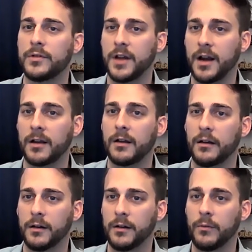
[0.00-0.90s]
check
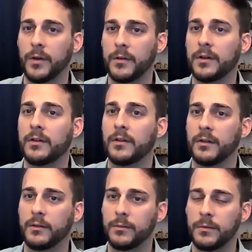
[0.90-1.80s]
whether
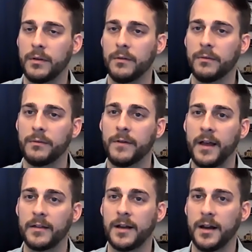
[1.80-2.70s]
we
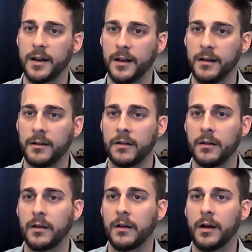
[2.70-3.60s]
validated it
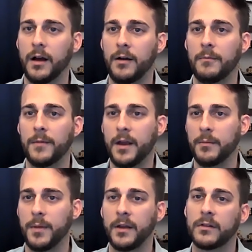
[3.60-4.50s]

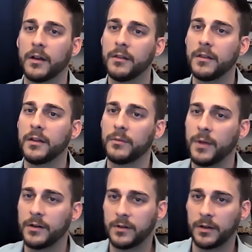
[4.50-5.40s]
and based on these
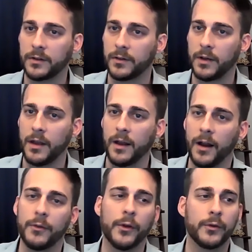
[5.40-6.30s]
metrics.
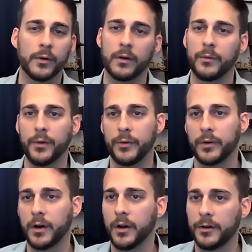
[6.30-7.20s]
And those
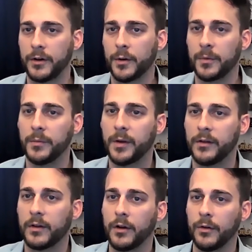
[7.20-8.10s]
are all determined
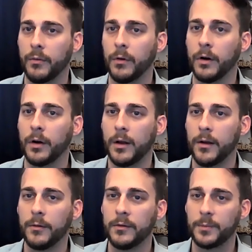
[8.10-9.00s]
based on your
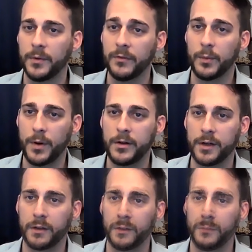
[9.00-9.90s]
specific
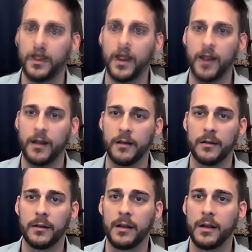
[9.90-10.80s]
project. And